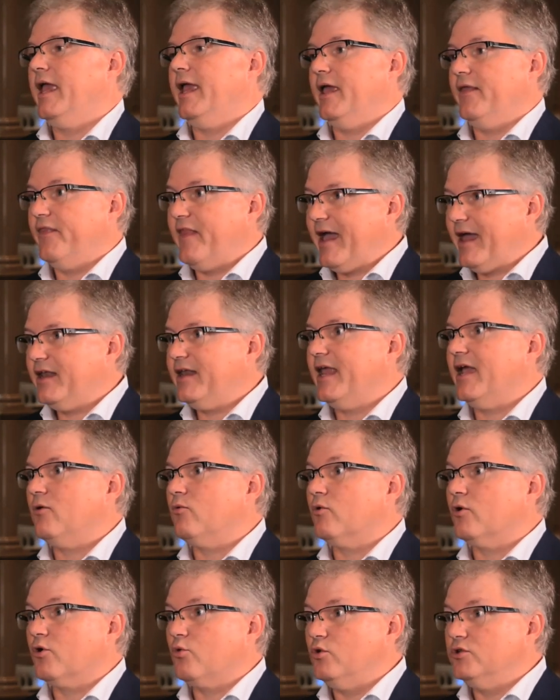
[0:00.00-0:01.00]
And that
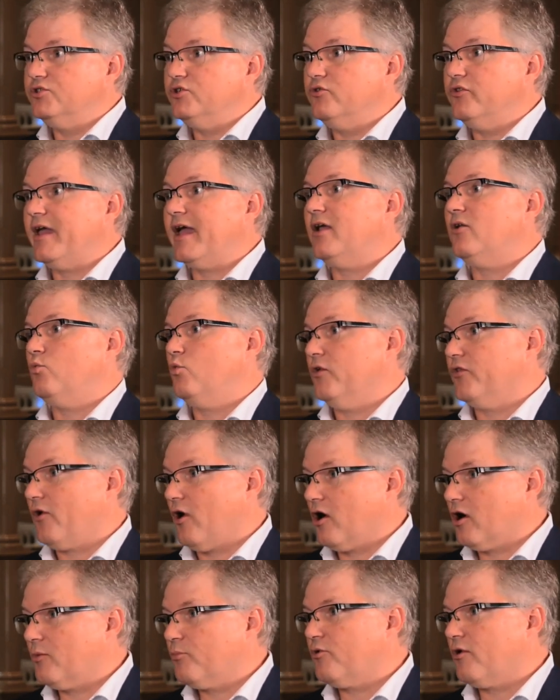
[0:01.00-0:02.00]
network will do that with
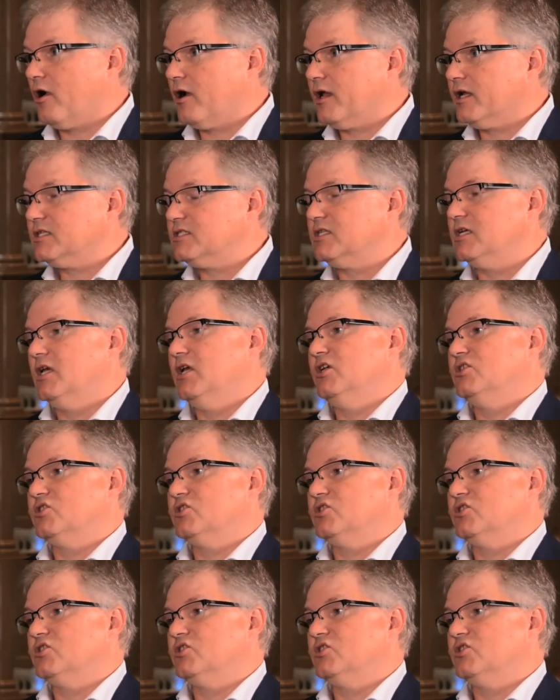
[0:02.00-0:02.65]
our products.